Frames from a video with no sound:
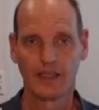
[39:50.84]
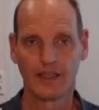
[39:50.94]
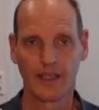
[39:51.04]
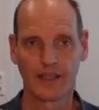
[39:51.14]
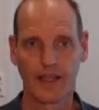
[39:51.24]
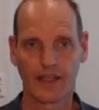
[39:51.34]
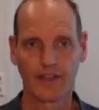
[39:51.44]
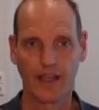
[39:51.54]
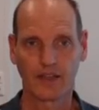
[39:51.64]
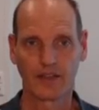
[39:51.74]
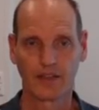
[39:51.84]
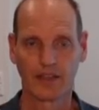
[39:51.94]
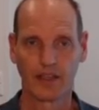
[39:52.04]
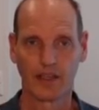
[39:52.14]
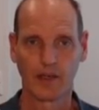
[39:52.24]
Yeah, the exact
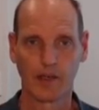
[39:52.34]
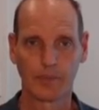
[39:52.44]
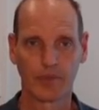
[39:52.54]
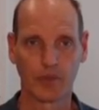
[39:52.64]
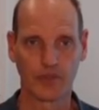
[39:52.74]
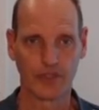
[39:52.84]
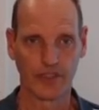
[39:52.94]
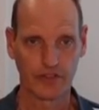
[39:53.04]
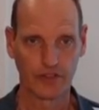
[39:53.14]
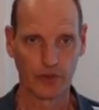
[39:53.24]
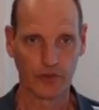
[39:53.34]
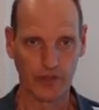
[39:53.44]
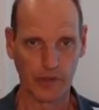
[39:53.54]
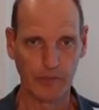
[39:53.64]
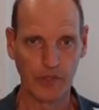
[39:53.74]
approach is
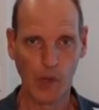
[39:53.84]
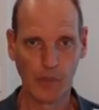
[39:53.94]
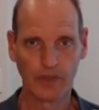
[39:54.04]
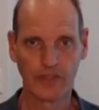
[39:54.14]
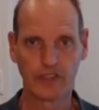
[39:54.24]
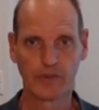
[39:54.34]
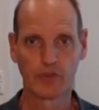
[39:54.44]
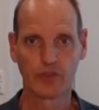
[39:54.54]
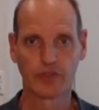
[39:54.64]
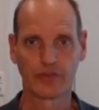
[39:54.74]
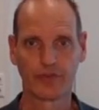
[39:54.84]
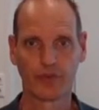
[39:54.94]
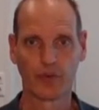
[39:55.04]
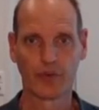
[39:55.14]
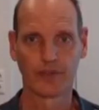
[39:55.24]
using the binomial distribution
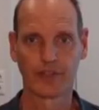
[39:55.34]
for